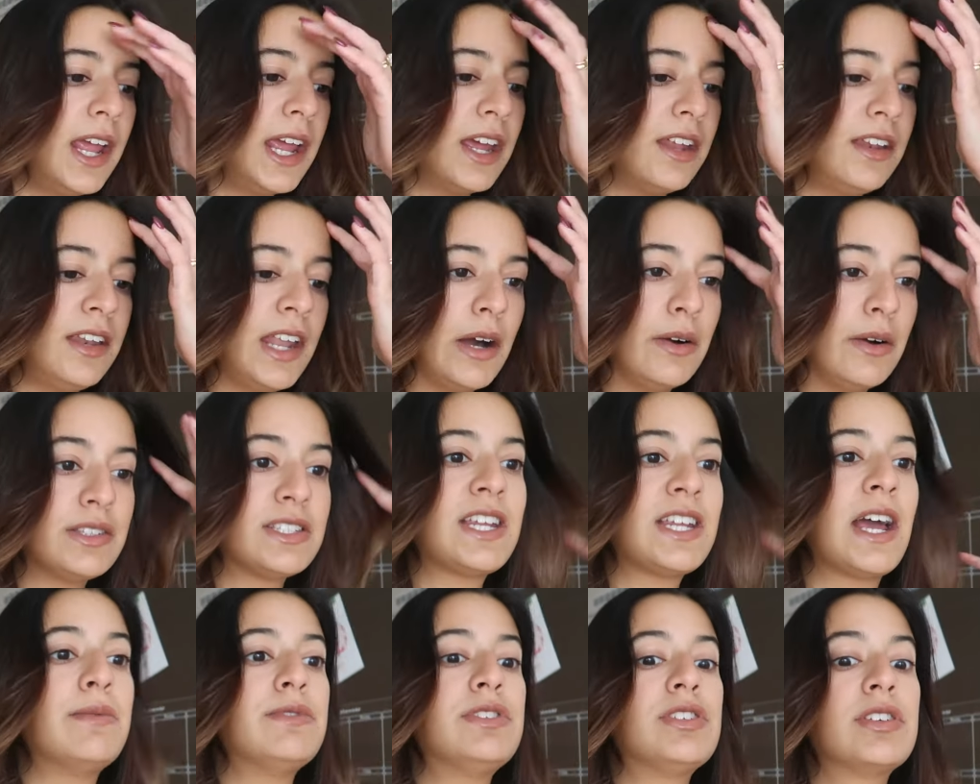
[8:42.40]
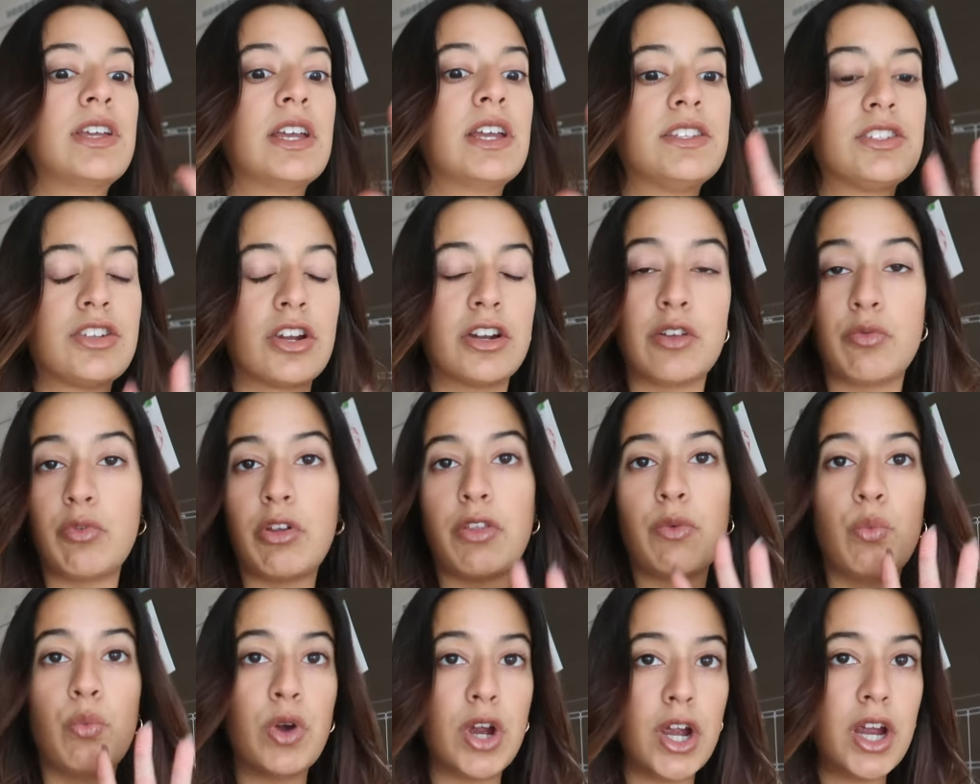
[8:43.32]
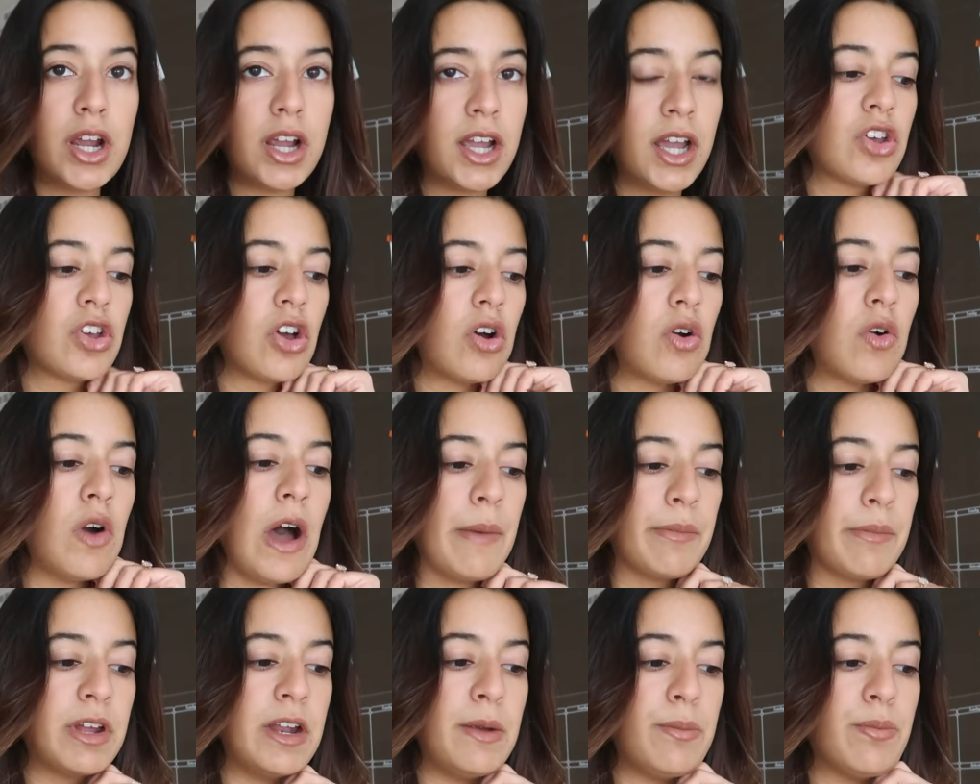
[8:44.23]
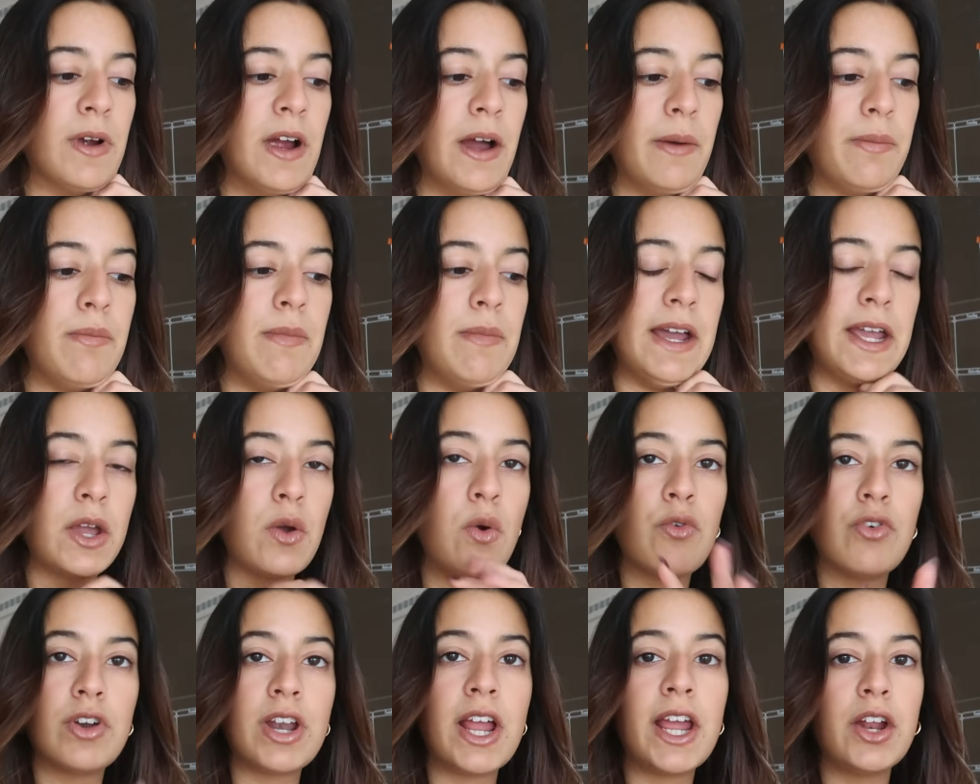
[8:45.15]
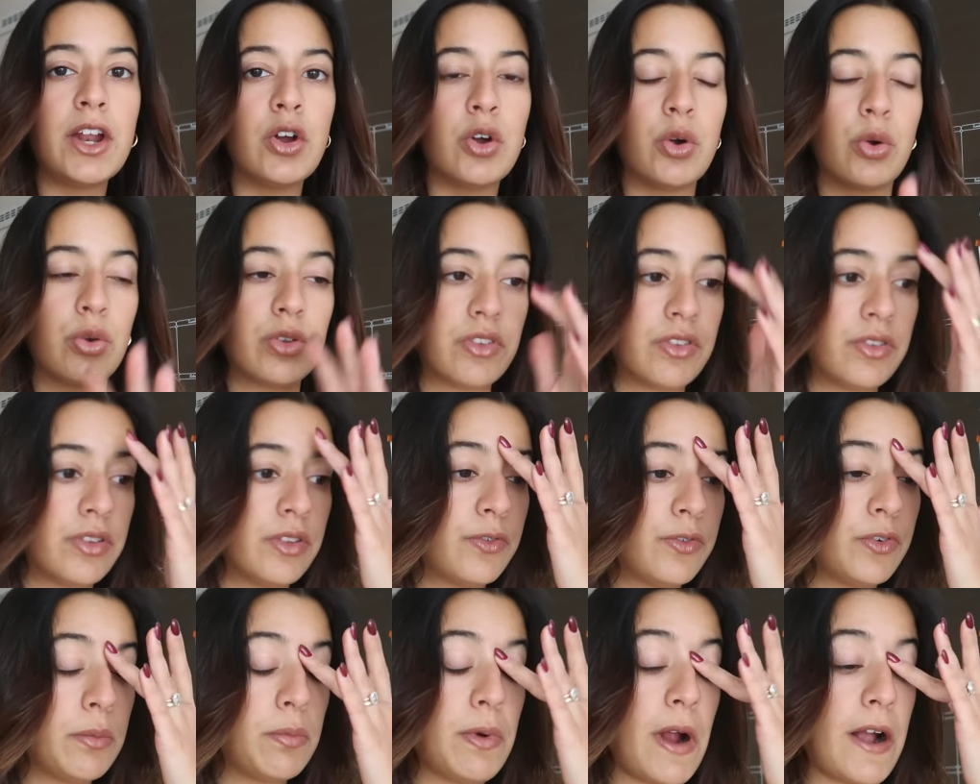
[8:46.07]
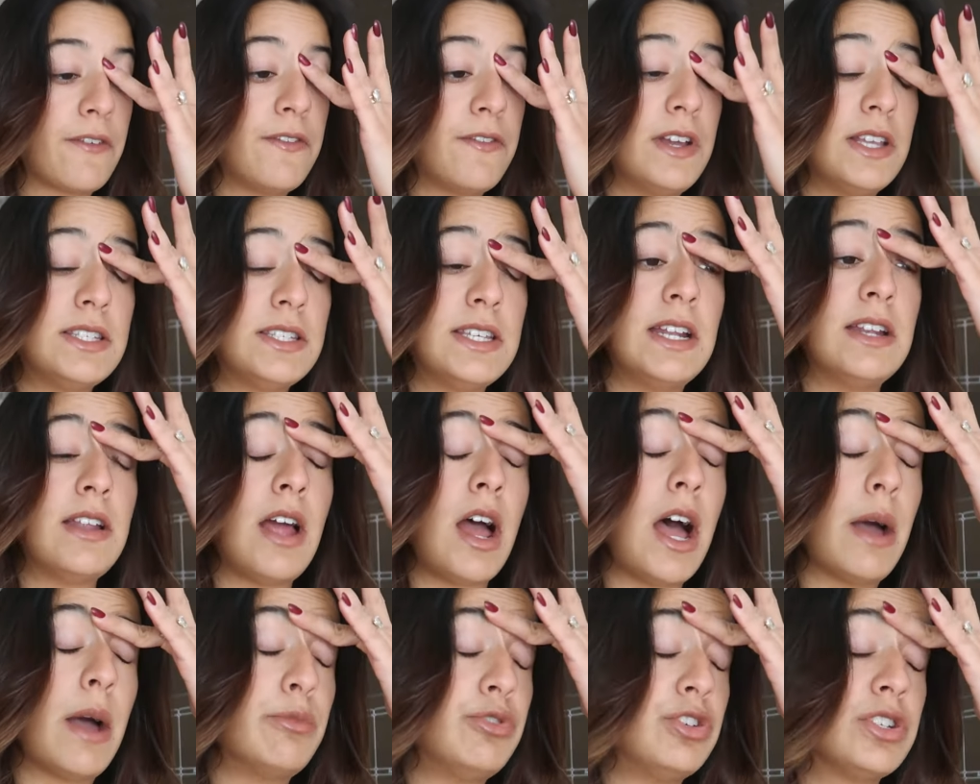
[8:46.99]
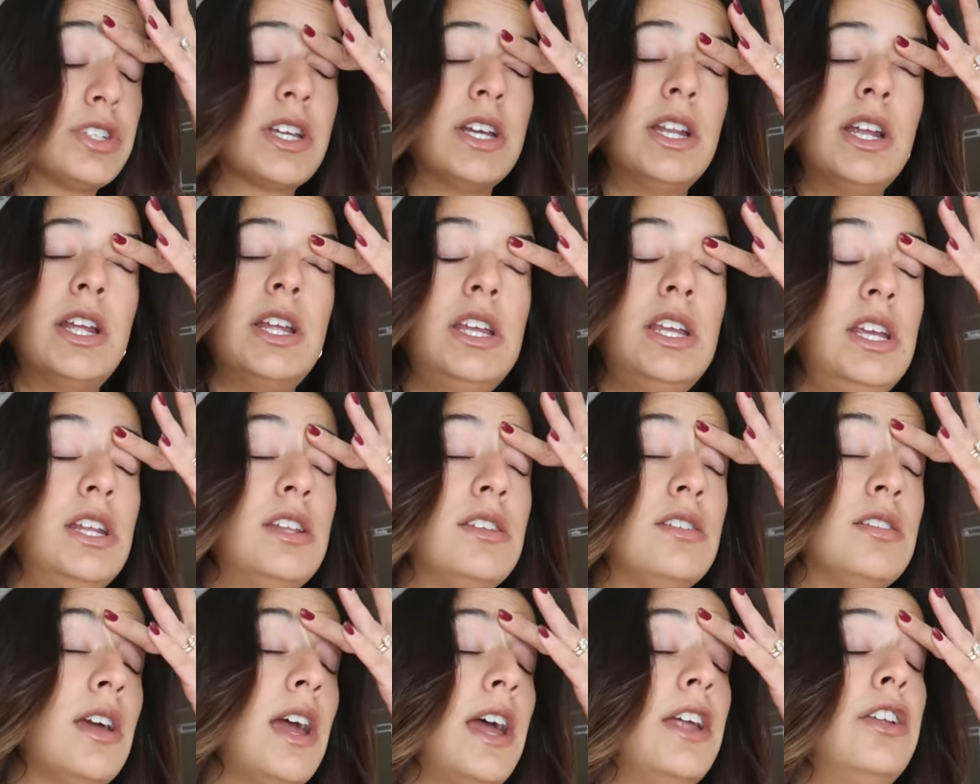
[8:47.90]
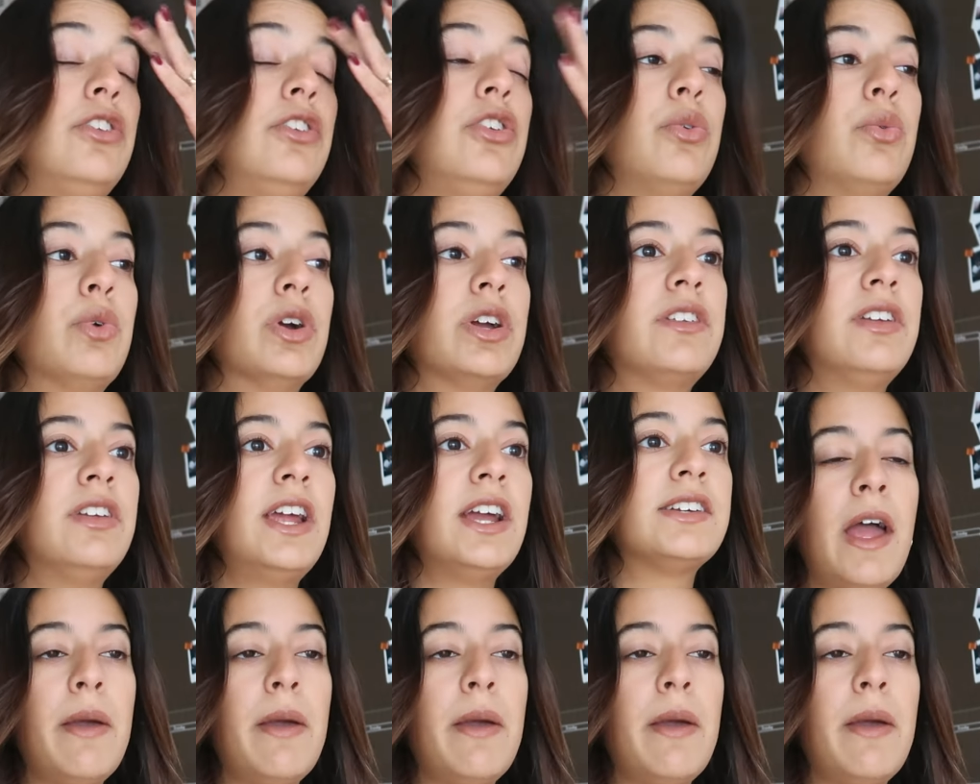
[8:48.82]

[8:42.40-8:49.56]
And now it's time to get started with work. So I'm gonna prep my overnight oats for breakfast and I'm just gonna eat and do work today.